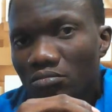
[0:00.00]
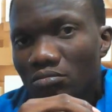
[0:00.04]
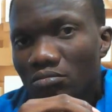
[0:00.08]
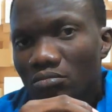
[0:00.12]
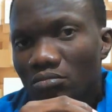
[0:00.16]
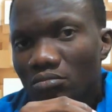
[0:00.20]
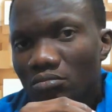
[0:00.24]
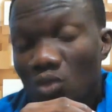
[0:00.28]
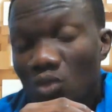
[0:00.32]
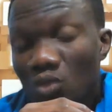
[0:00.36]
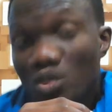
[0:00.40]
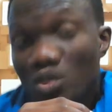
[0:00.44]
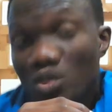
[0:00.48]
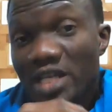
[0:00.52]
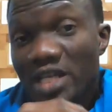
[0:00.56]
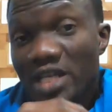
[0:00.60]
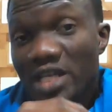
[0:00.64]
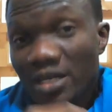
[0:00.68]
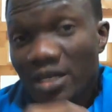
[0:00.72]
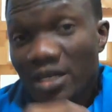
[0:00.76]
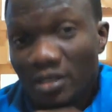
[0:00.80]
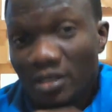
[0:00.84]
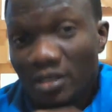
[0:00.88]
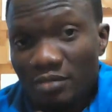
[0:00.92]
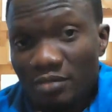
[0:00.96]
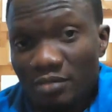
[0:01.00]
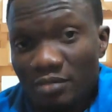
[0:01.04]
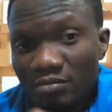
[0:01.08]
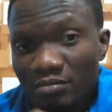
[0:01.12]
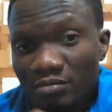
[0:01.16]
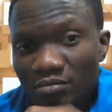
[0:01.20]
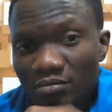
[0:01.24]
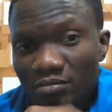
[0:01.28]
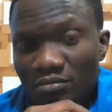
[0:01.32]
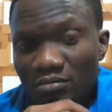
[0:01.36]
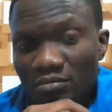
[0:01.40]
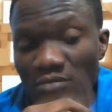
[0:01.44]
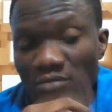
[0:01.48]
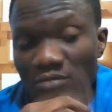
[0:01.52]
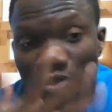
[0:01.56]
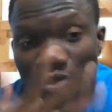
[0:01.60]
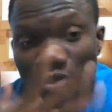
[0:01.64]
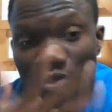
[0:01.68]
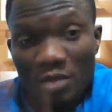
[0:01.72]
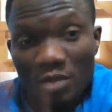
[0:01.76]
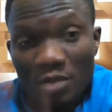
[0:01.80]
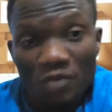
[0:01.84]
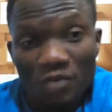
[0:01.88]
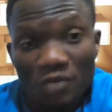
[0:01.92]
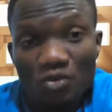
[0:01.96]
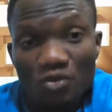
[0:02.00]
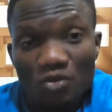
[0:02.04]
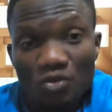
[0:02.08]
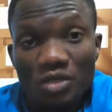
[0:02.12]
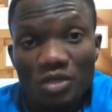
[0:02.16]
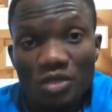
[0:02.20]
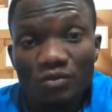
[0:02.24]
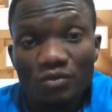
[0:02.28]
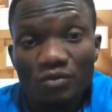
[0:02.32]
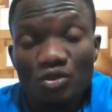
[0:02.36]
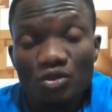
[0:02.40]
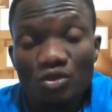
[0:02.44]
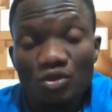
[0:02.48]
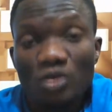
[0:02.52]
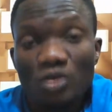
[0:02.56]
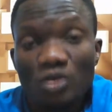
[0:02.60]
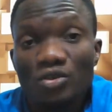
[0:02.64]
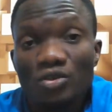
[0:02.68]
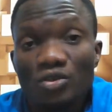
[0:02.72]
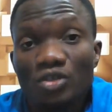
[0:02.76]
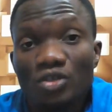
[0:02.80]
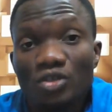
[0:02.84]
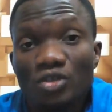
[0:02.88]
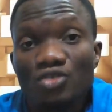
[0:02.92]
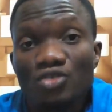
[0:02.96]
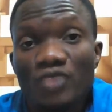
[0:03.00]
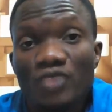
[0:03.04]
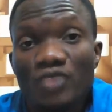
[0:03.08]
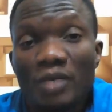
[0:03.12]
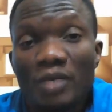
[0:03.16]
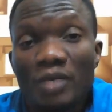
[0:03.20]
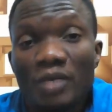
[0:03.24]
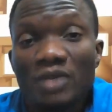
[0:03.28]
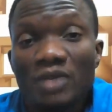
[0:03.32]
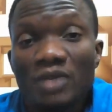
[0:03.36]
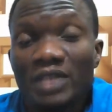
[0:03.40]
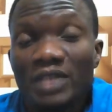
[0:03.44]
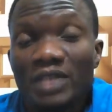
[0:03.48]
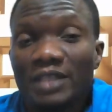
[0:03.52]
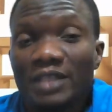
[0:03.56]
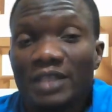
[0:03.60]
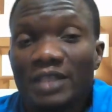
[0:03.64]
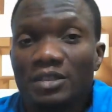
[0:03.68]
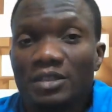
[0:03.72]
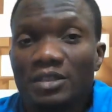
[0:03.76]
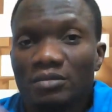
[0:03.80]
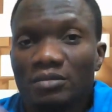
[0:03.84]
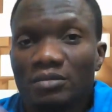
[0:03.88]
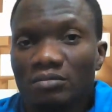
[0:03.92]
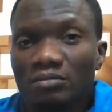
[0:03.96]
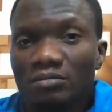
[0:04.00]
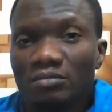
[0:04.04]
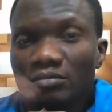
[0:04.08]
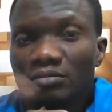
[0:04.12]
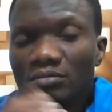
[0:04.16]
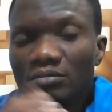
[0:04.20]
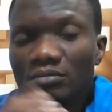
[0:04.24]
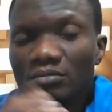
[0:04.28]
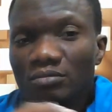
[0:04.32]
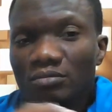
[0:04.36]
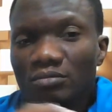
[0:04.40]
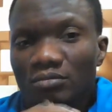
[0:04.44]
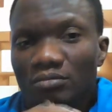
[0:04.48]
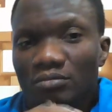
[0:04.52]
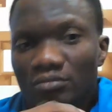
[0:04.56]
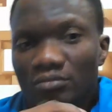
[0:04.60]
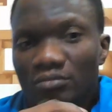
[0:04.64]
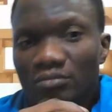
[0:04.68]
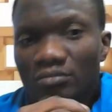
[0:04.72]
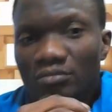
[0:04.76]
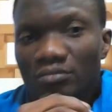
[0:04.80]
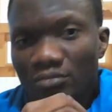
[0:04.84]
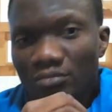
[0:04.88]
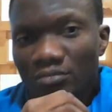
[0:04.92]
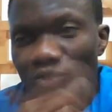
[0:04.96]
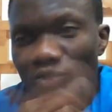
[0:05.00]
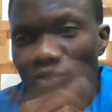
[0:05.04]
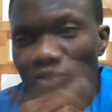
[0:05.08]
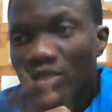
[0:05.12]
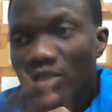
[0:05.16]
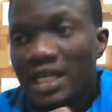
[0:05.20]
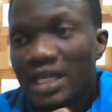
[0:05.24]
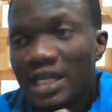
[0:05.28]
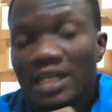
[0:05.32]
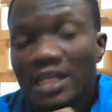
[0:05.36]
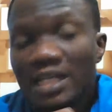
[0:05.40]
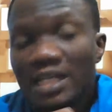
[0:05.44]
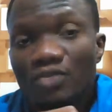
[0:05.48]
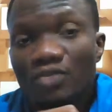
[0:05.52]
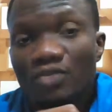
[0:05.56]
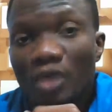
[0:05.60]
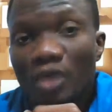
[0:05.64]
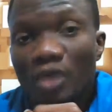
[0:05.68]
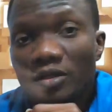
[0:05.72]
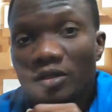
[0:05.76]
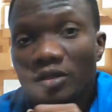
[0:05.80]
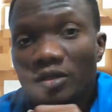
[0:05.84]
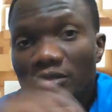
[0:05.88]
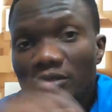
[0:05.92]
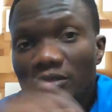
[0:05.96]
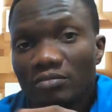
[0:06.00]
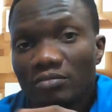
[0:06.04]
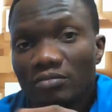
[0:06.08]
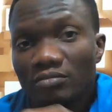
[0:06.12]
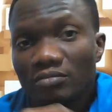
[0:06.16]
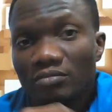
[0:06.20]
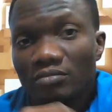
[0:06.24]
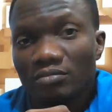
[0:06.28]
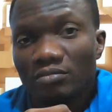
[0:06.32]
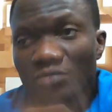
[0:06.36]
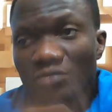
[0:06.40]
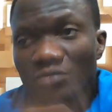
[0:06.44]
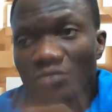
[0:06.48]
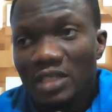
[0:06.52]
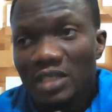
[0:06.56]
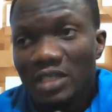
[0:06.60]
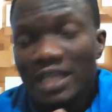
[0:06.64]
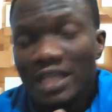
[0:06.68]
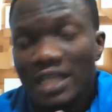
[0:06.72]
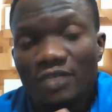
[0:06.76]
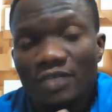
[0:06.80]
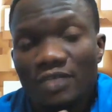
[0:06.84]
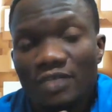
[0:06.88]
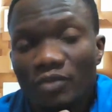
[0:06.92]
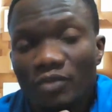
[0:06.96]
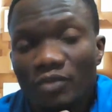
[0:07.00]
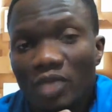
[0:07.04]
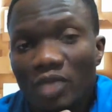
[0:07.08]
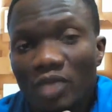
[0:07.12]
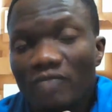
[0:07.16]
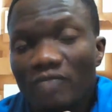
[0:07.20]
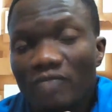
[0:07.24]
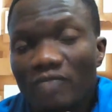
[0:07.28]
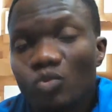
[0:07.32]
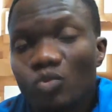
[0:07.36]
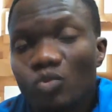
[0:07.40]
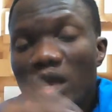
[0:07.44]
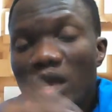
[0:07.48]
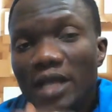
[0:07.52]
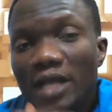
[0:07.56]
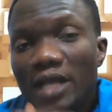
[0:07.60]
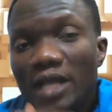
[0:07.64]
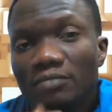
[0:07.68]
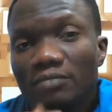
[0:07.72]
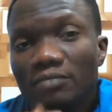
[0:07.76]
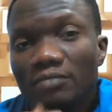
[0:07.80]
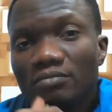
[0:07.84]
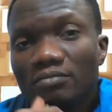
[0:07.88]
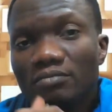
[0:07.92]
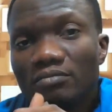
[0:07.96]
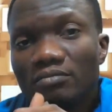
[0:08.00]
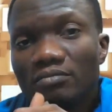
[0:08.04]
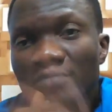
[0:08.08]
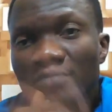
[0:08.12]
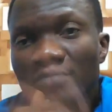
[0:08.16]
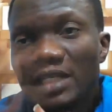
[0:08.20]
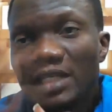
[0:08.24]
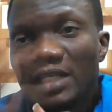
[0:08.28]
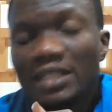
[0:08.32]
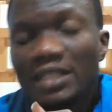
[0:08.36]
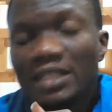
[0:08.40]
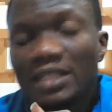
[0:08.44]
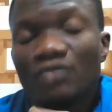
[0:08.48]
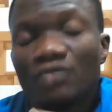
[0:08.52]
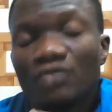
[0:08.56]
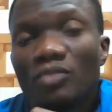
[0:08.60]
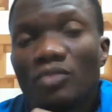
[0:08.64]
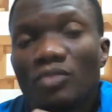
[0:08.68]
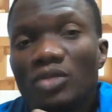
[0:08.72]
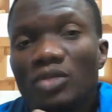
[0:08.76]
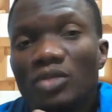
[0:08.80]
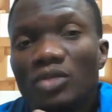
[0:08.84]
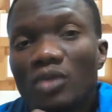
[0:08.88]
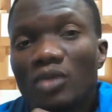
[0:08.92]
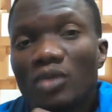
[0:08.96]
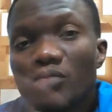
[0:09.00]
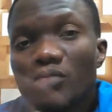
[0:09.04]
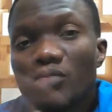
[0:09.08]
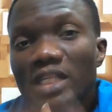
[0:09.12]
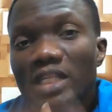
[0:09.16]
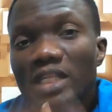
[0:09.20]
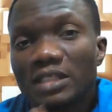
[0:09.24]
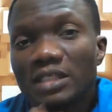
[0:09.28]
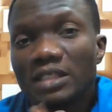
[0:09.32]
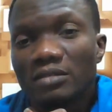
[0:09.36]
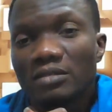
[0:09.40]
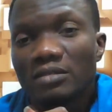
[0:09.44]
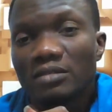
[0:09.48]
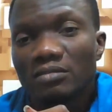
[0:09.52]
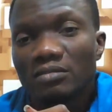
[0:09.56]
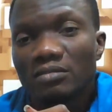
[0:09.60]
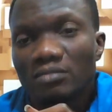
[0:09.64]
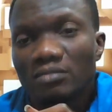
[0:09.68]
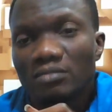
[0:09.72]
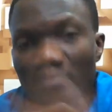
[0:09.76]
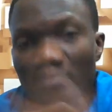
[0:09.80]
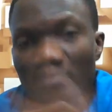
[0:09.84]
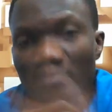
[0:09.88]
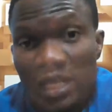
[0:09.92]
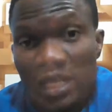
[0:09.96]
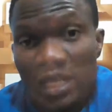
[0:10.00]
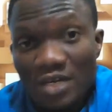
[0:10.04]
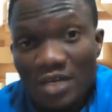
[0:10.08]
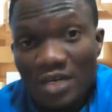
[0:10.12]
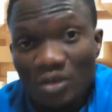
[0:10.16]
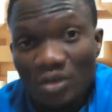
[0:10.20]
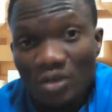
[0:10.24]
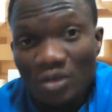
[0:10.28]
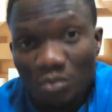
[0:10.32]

But we dare not. Some of you don't even talk to your children about sex. So they get it wrong. Get it from everywhere. Get it from a wrong place. End up